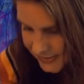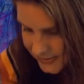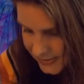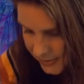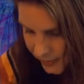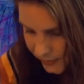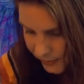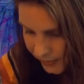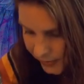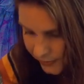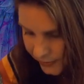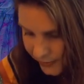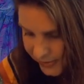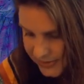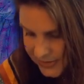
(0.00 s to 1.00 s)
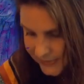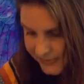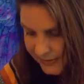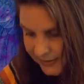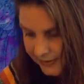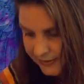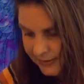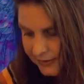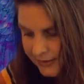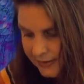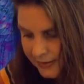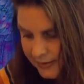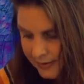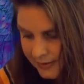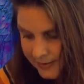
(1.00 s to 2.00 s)
So you're going to be
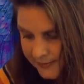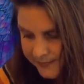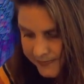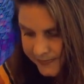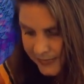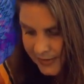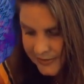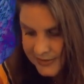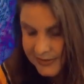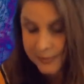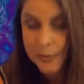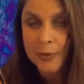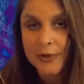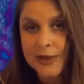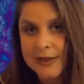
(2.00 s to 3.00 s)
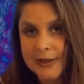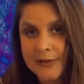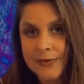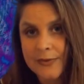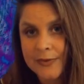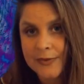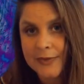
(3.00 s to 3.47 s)
supported through